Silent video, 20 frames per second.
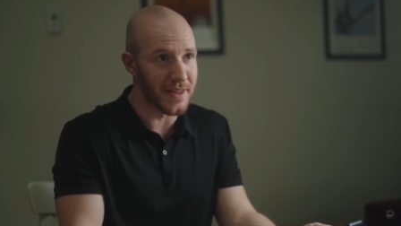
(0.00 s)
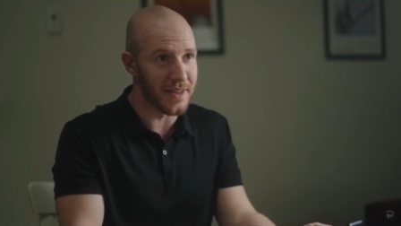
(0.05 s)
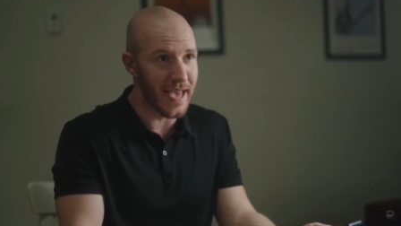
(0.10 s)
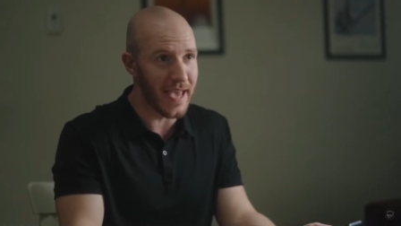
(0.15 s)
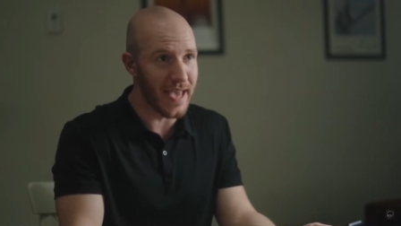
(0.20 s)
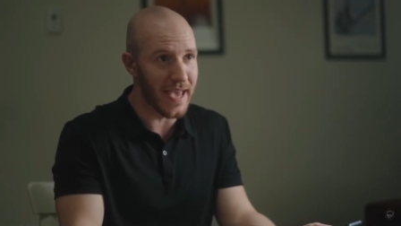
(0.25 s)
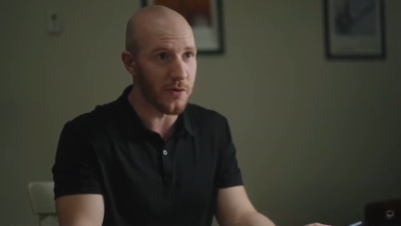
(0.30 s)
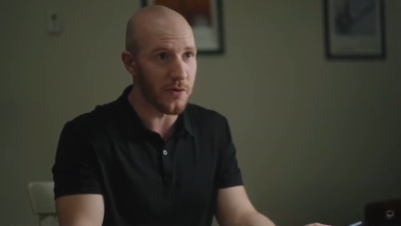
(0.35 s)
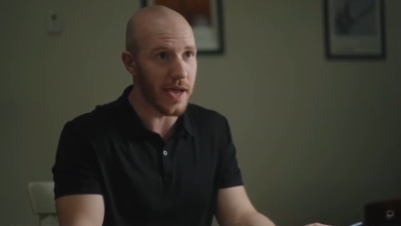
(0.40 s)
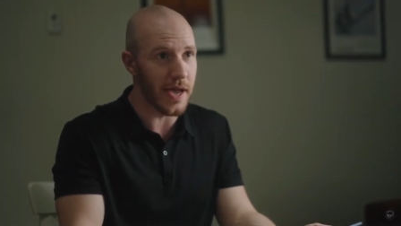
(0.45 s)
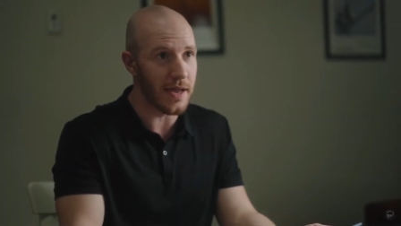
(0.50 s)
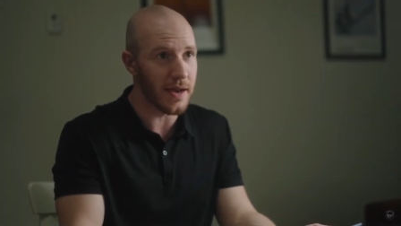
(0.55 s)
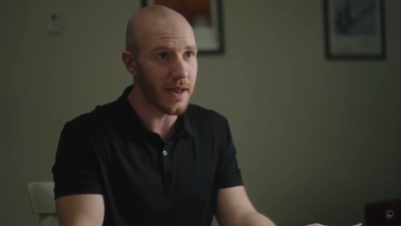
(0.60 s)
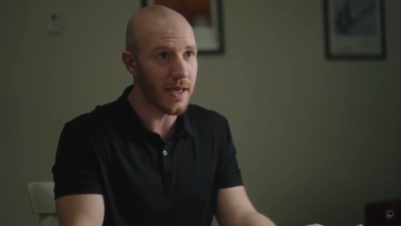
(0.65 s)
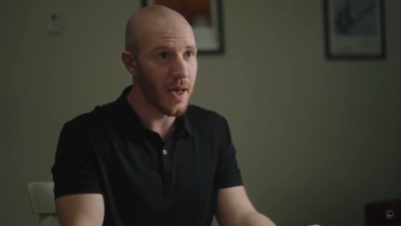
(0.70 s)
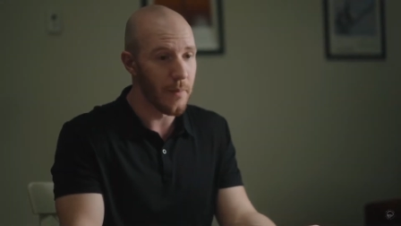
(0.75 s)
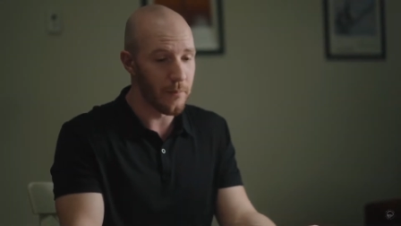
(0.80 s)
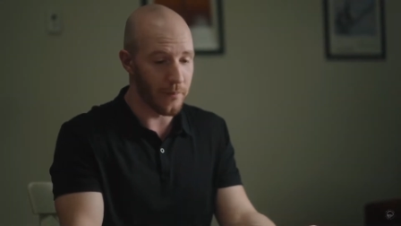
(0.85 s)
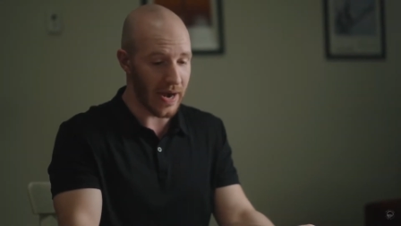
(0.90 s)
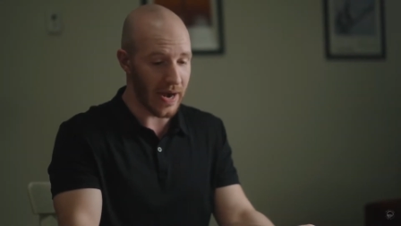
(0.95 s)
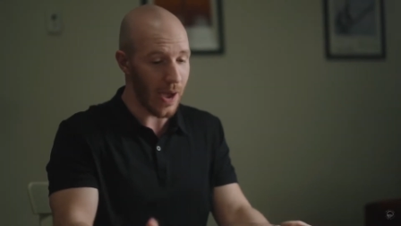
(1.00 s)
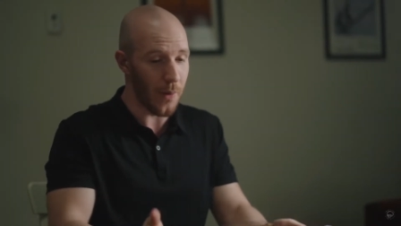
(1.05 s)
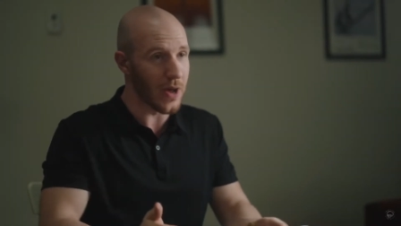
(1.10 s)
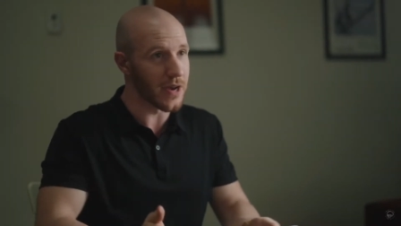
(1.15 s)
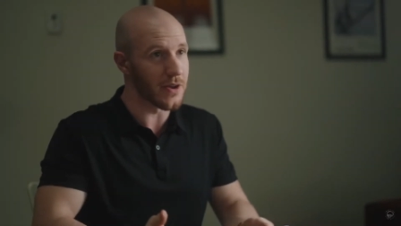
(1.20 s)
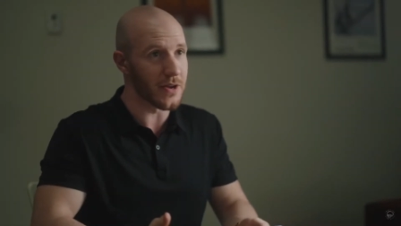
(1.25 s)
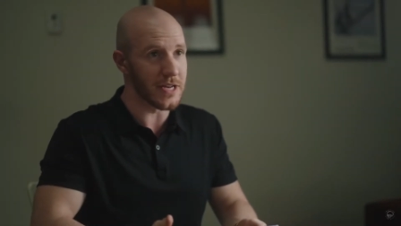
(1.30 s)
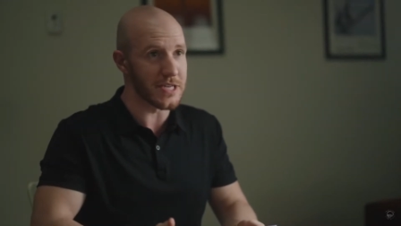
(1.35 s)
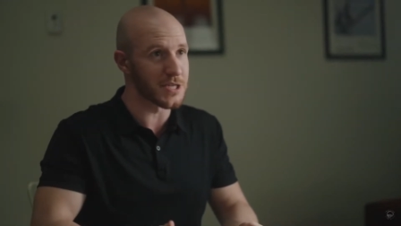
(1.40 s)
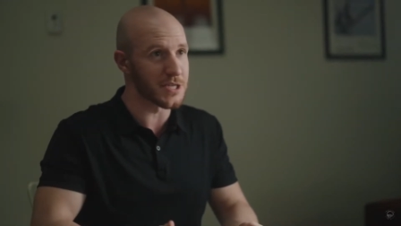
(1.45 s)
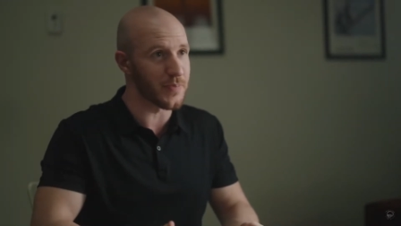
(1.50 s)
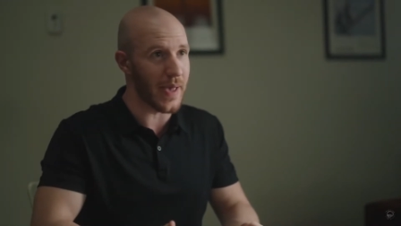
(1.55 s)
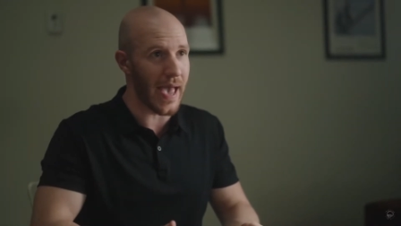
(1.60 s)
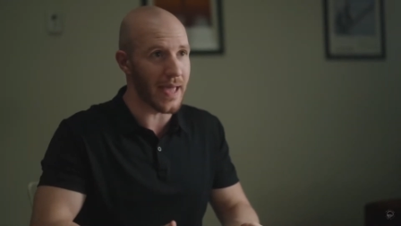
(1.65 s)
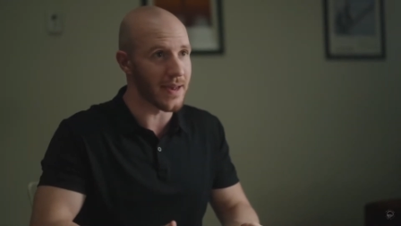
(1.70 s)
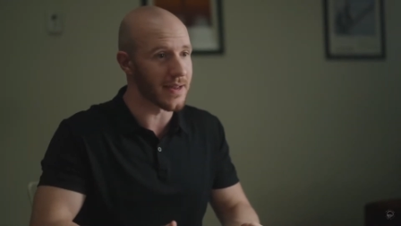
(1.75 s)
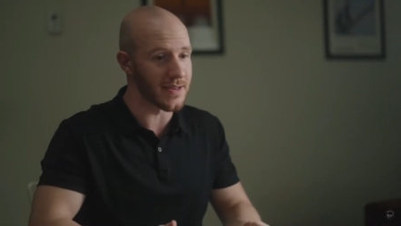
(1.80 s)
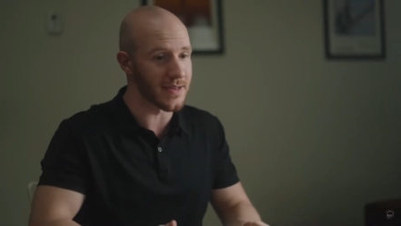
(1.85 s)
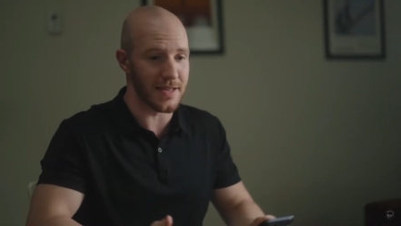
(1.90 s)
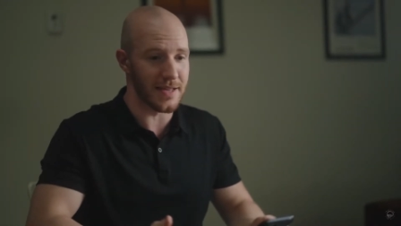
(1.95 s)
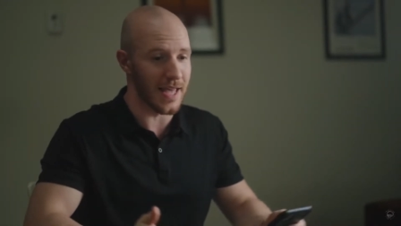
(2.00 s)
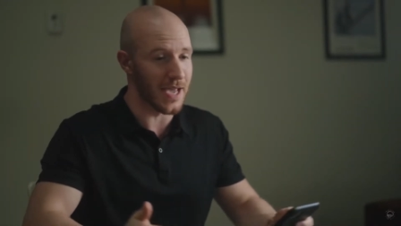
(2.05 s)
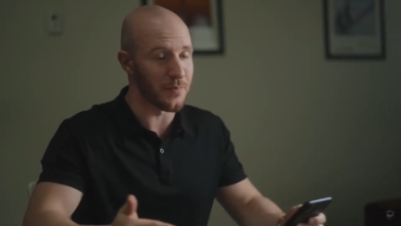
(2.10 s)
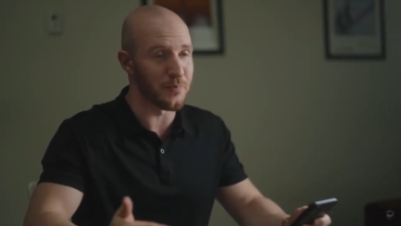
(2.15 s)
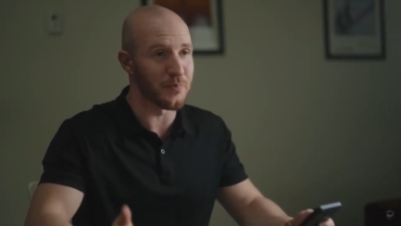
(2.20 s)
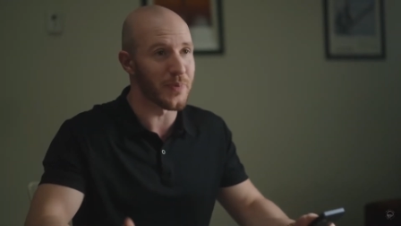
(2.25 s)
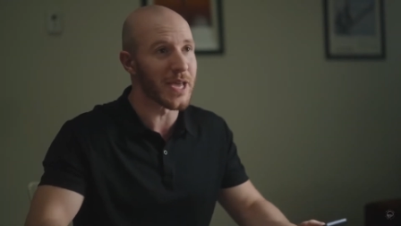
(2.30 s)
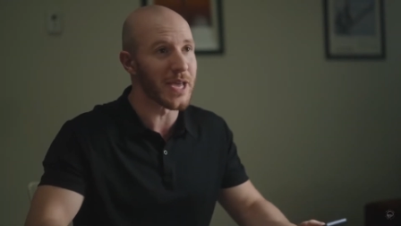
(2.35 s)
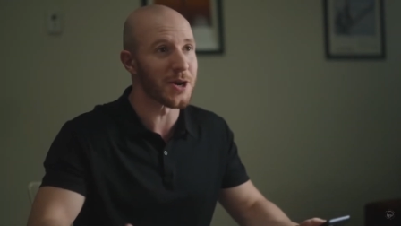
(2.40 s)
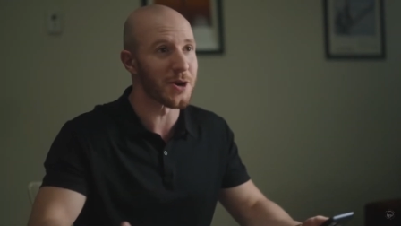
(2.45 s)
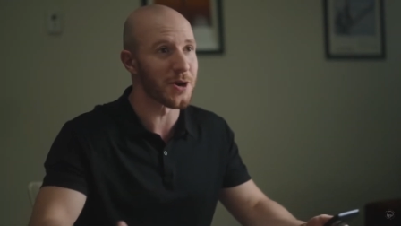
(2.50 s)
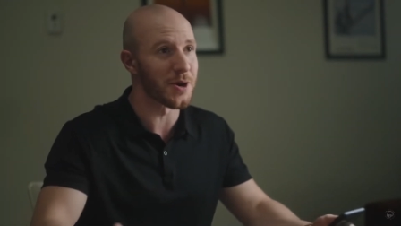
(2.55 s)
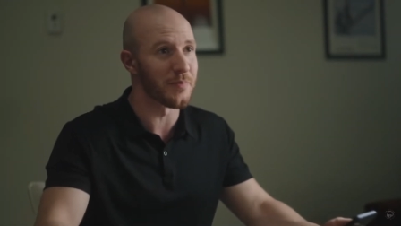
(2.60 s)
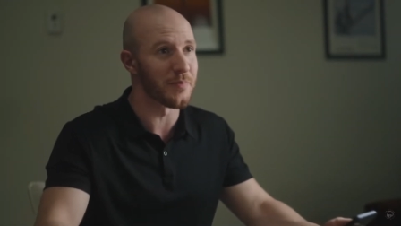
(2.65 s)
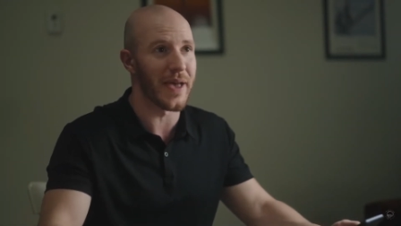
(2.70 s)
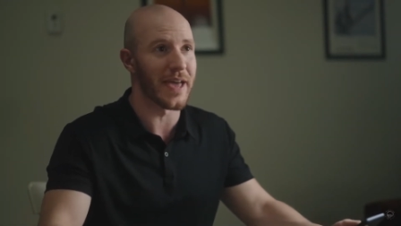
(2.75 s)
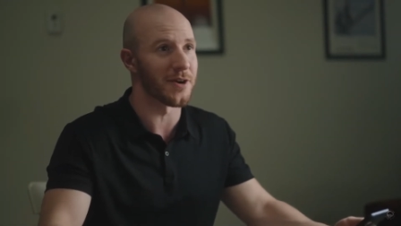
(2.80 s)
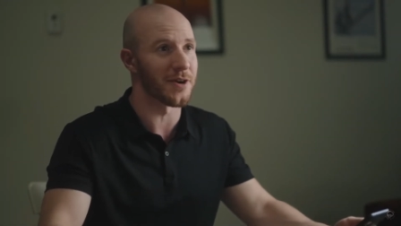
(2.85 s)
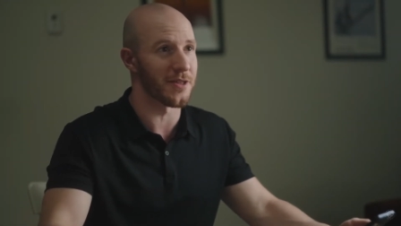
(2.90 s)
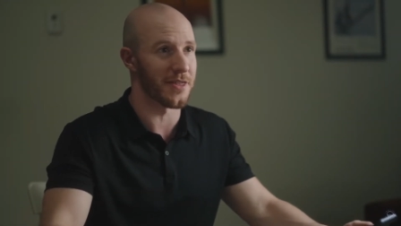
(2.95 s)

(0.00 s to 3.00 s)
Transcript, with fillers: now, right? Mm -hmm. But I want to expand into like bigger and better